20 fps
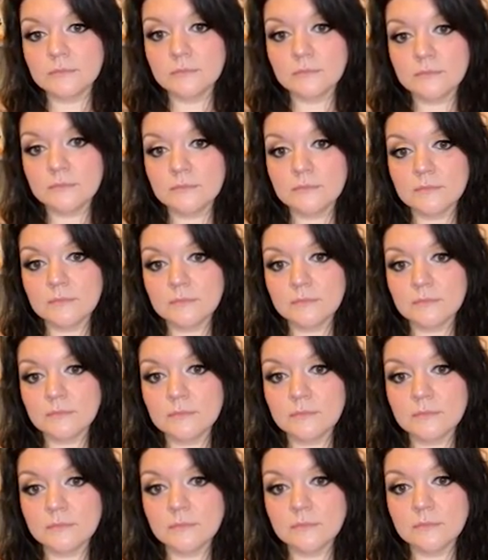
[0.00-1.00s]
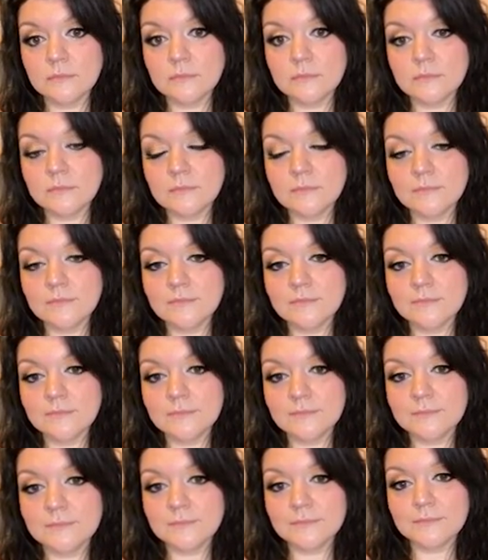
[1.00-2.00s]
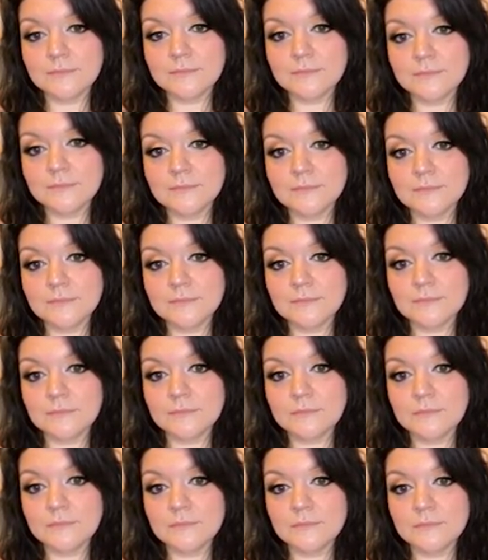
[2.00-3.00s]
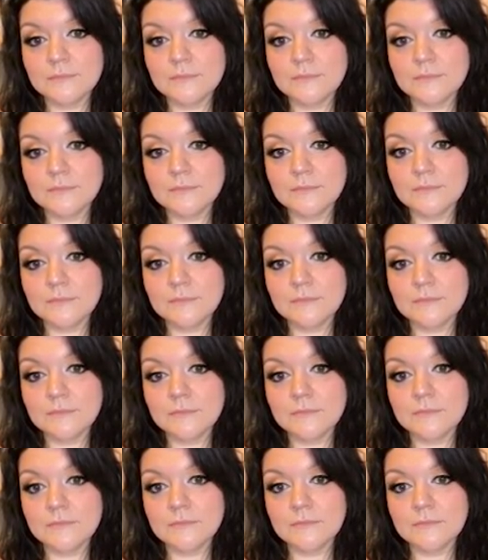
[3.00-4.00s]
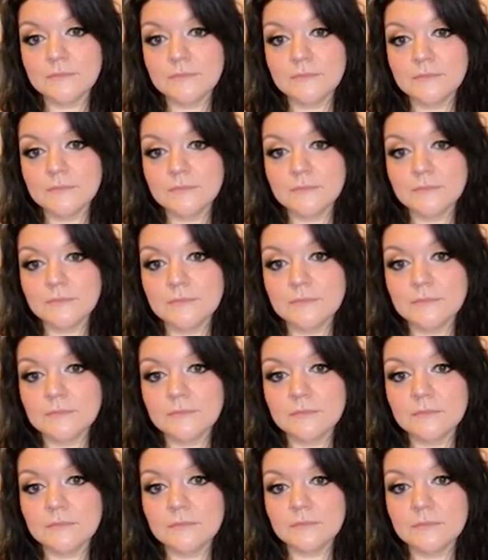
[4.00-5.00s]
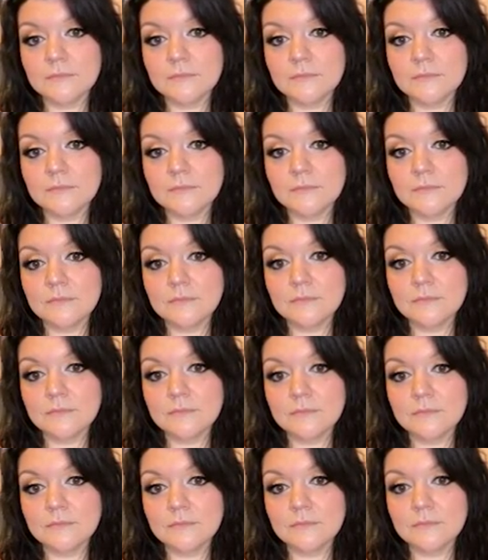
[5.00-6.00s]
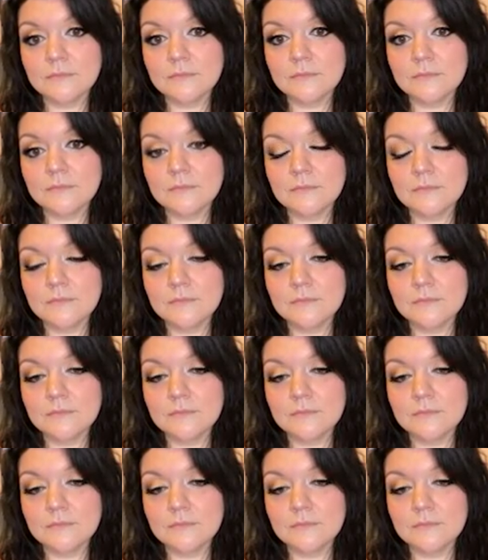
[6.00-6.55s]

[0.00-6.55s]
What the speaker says: This person isn't speaking.